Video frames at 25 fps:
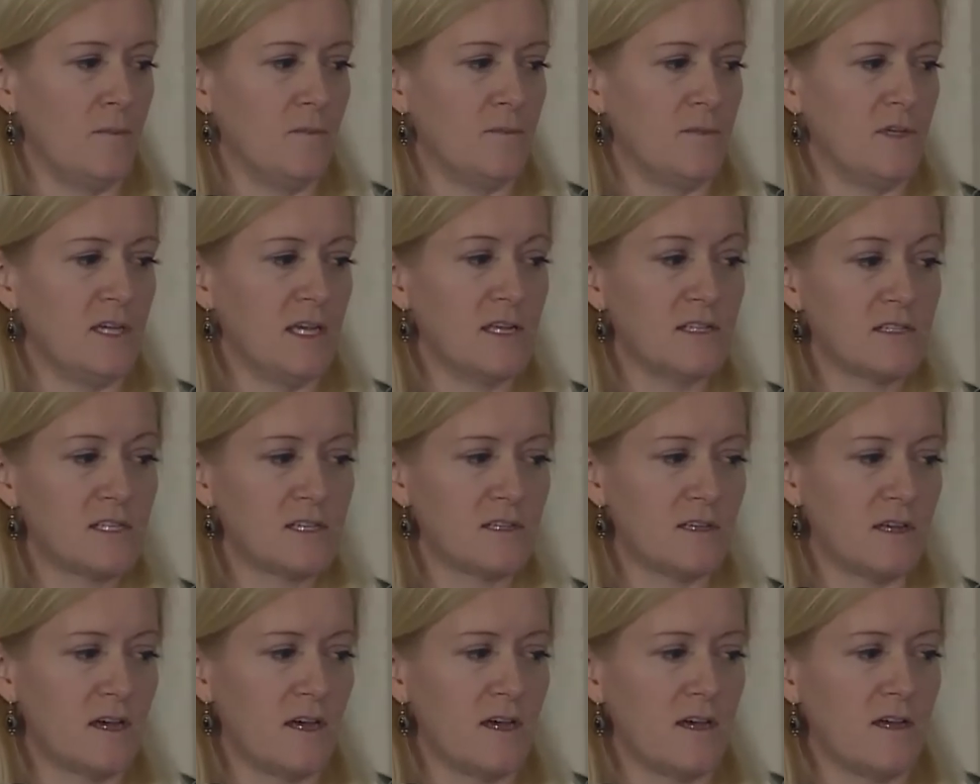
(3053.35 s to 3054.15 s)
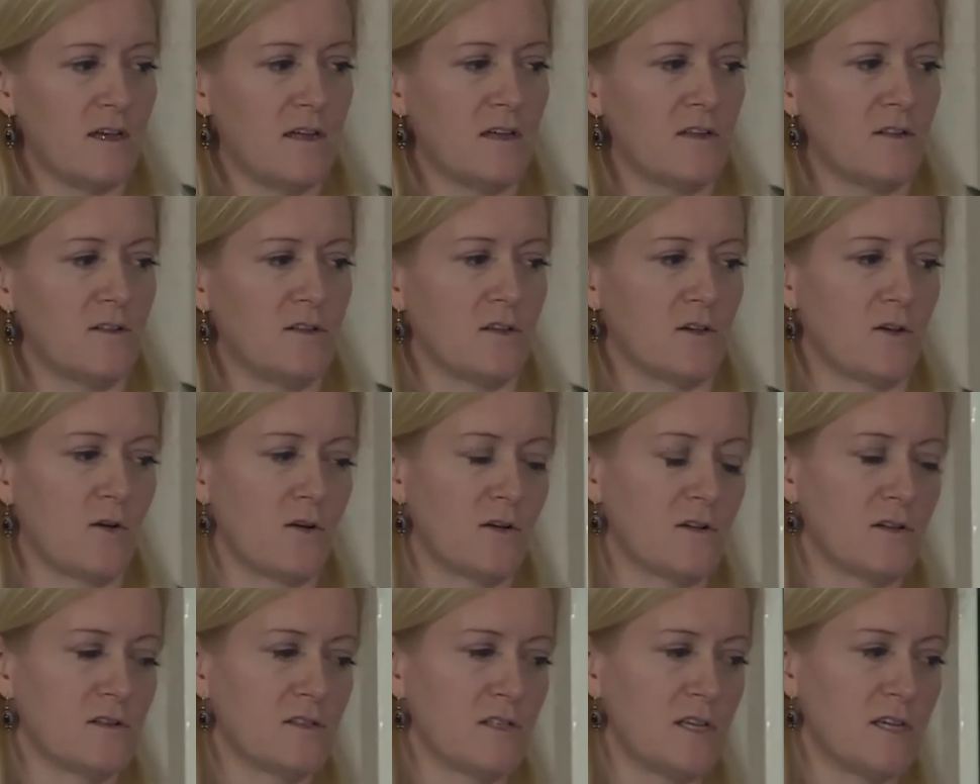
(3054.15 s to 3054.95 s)
The insula, the
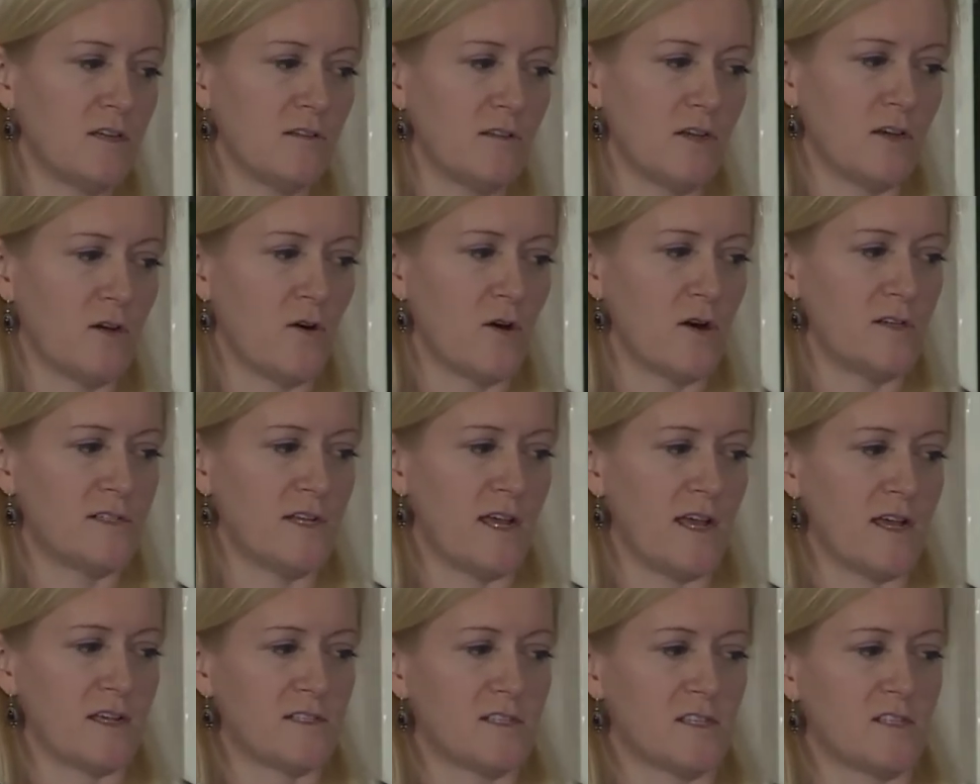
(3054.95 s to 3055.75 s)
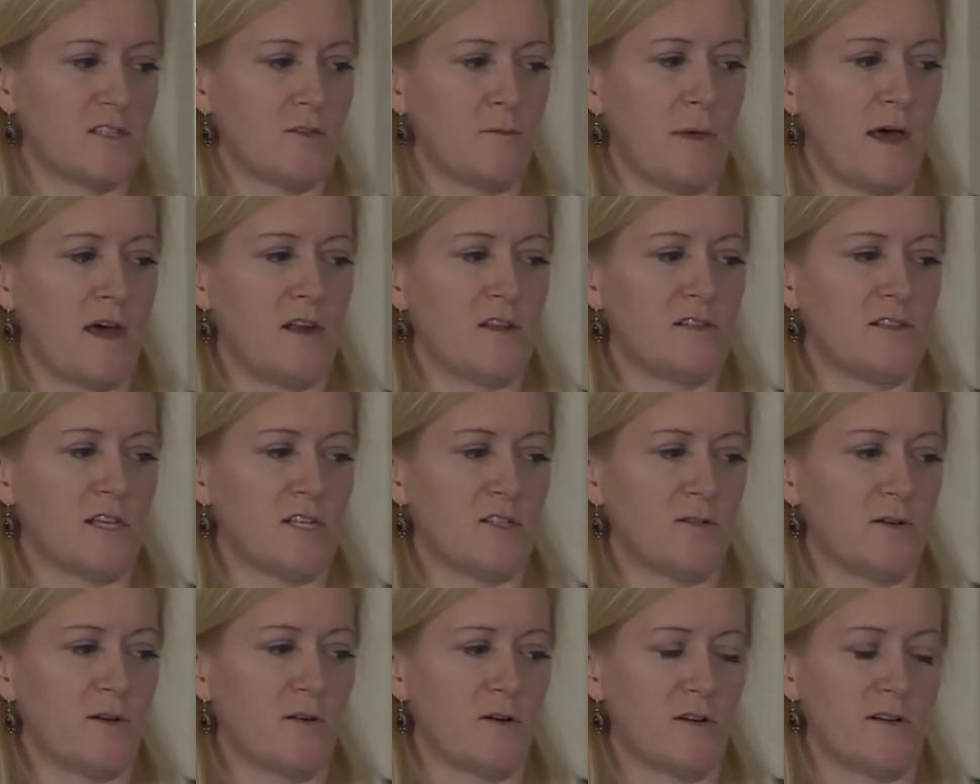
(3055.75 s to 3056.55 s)
cingulate cortex, the
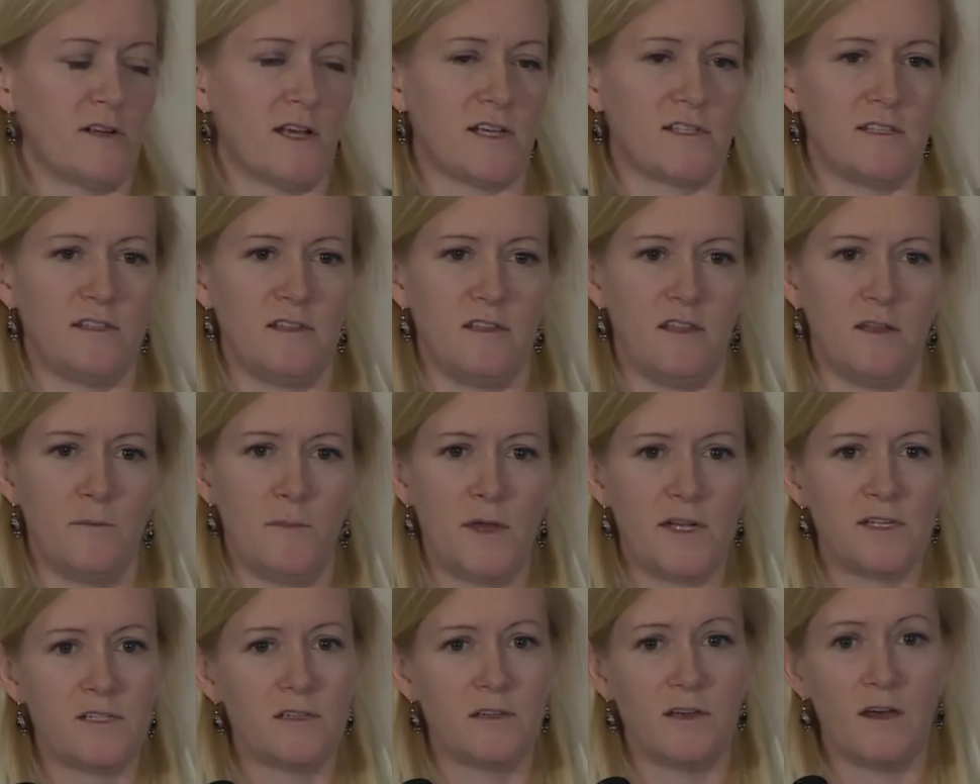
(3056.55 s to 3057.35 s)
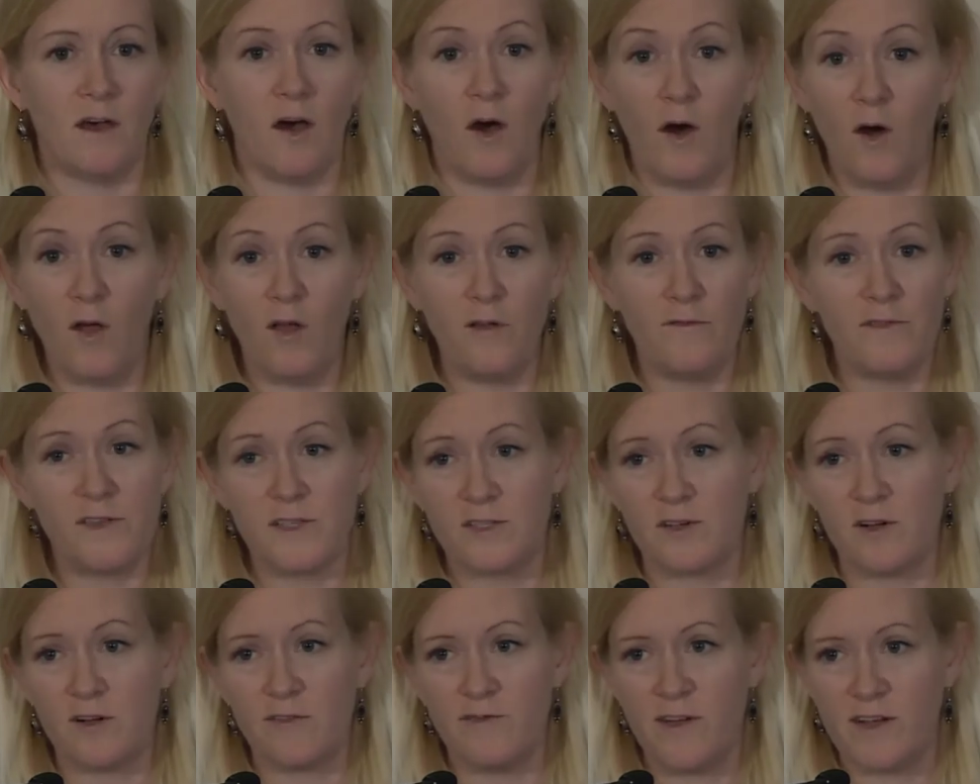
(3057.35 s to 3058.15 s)
somatosensory cortex, and the amygdala, all of these
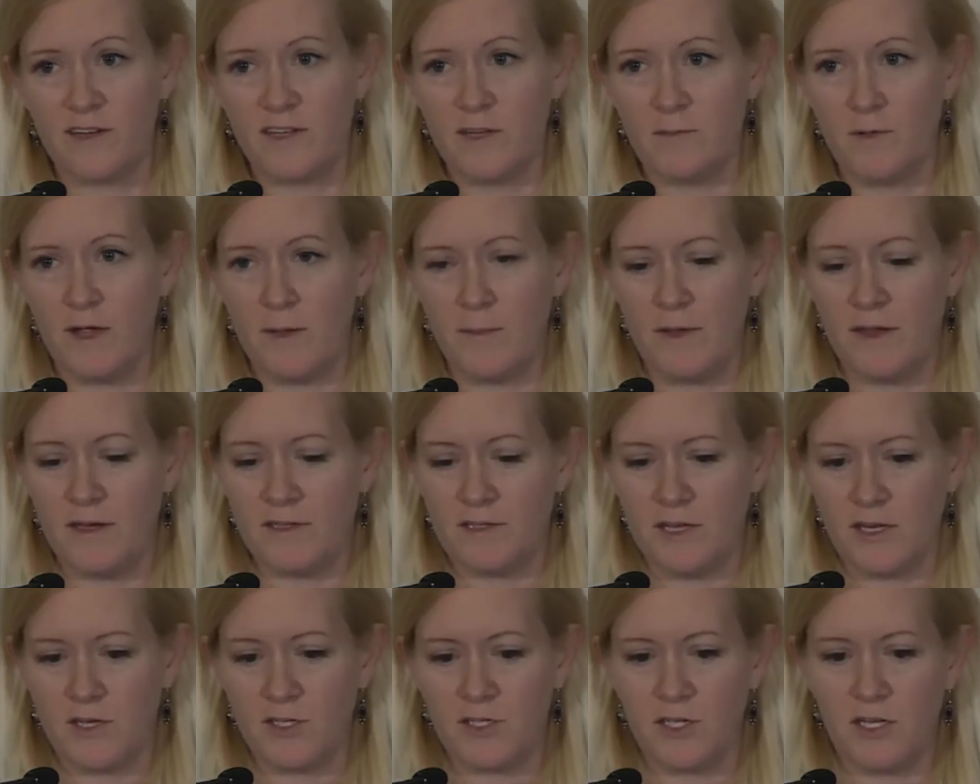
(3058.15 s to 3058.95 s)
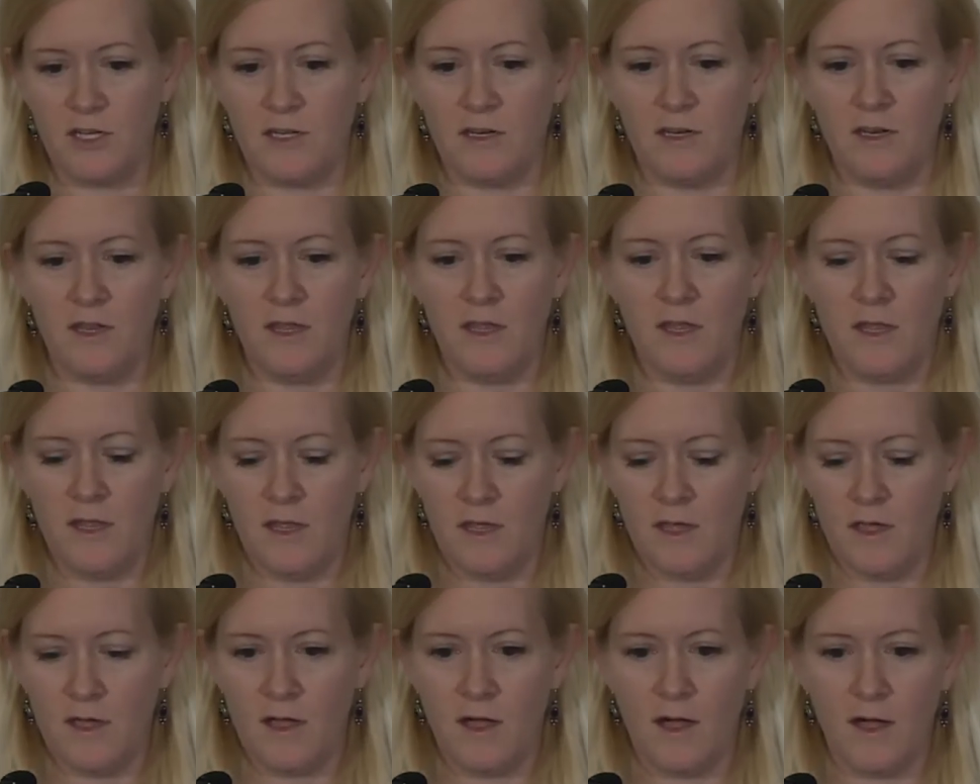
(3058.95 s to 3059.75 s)
are affected by meditation.
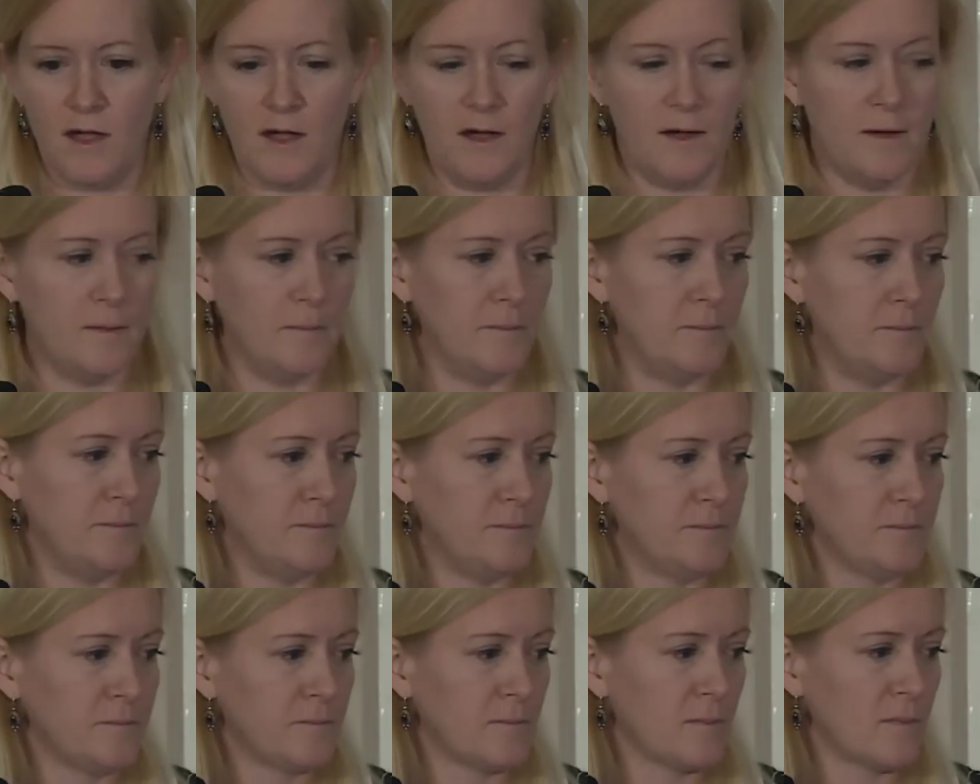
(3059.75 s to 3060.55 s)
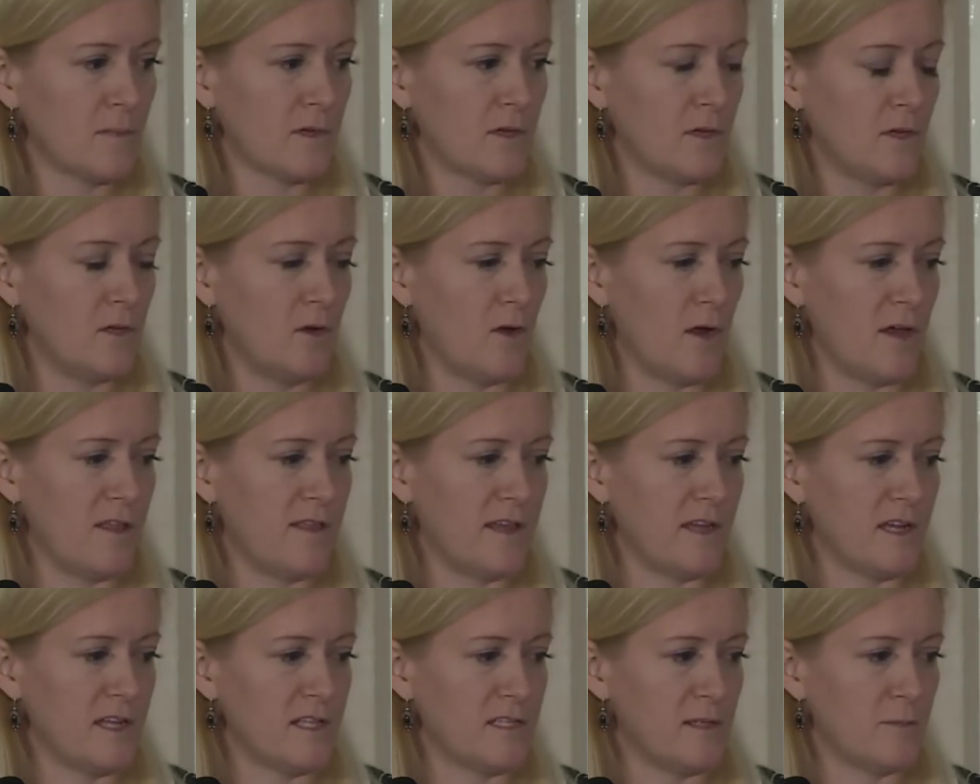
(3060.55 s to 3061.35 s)
I
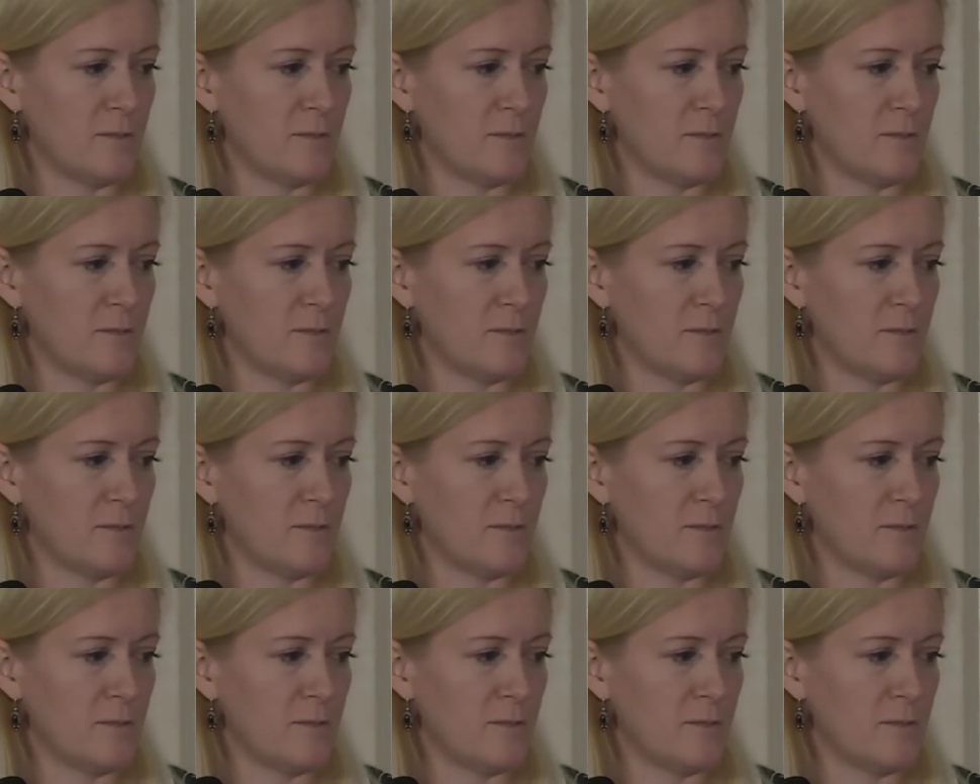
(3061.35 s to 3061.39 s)
think it's